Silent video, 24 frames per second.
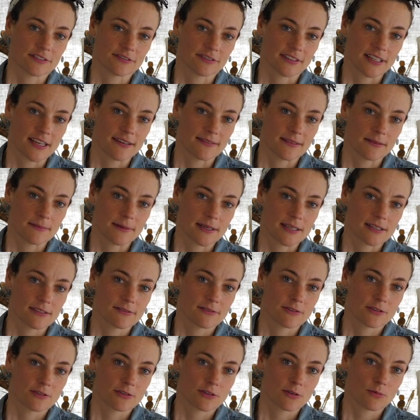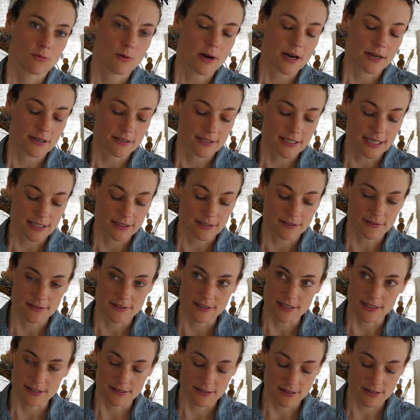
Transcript: flavor because of course the water dilutes it.